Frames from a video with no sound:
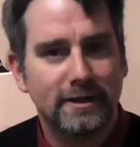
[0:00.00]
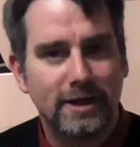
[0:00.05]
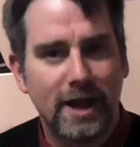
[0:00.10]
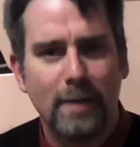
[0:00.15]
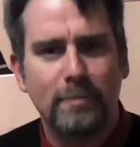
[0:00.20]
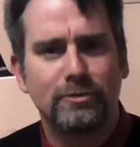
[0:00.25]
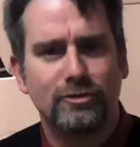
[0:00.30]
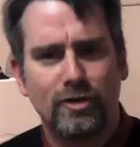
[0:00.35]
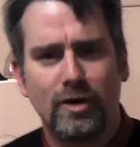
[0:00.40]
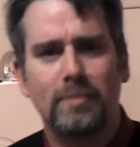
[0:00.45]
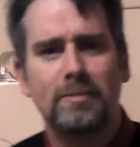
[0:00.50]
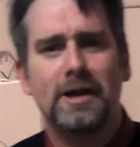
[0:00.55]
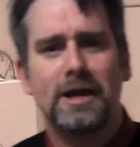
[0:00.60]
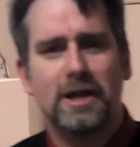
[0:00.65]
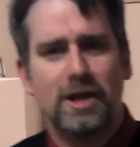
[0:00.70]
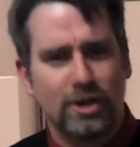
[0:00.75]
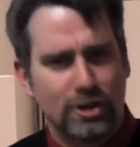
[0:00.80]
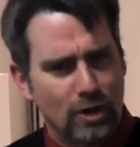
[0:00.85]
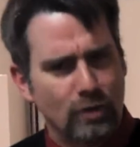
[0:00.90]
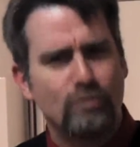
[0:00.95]
comes from
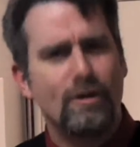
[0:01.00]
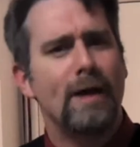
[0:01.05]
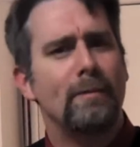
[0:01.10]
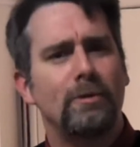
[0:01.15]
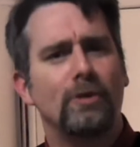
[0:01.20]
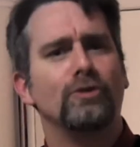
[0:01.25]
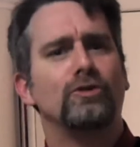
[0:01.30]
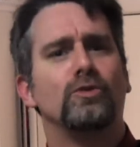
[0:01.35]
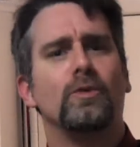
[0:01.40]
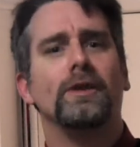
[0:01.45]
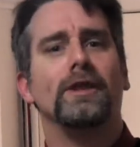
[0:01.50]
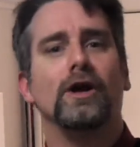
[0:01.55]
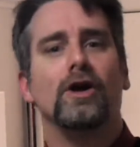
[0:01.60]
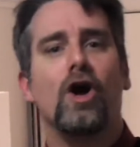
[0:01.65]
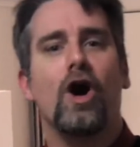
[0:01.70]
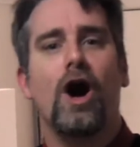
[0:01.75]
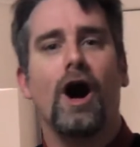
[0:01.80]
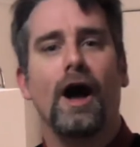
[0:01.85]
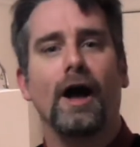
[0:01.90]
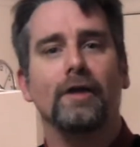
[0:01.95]
the rebels with a
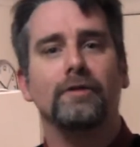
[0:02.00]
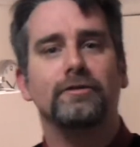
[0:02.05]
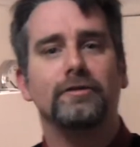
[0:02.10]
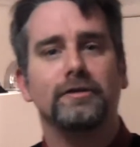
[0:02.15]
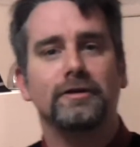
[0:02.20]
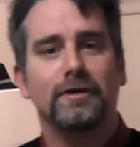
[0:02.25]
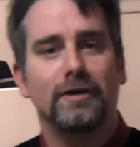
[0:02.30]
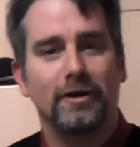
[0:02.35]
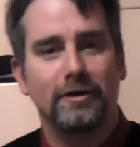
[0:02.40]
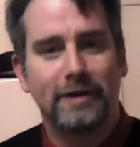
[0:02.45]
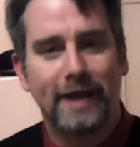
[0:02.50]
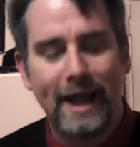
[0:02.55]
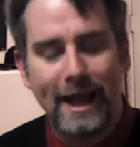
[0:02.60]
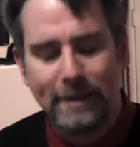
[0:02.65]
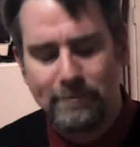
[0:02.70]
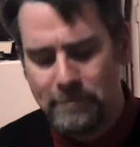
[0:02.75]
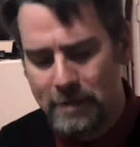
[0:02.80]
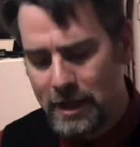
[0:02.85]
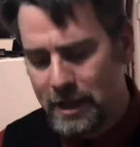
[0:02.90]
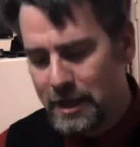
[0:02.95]
cause,
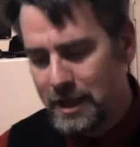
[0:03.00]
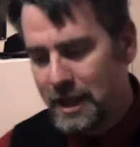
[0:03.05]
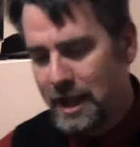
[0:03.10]
okay?